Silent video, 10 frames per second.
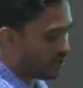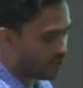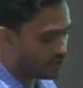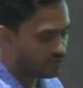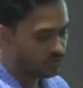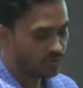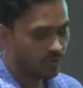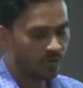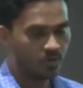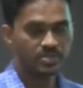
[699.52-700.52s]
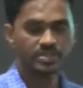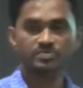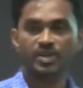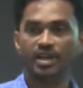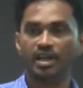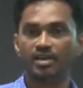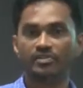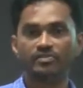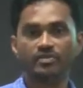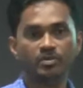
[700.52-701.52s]
understood all these my
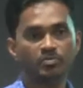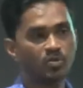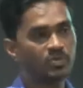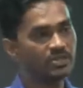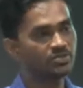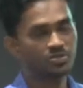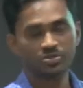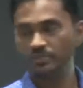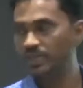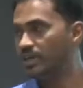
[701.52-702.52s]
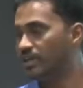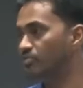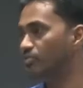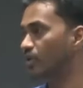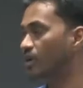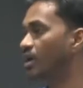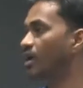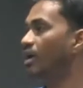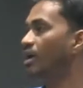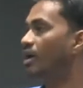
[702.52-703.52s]
life, probably in social media, if you are
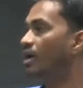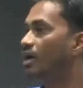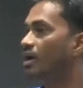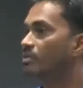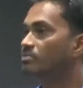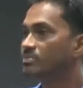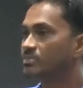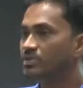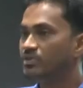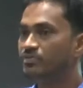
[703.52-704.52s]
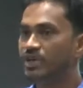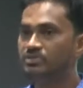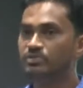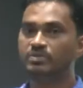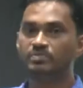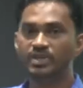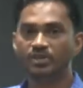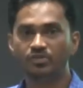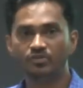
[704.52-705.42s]
a friend with me or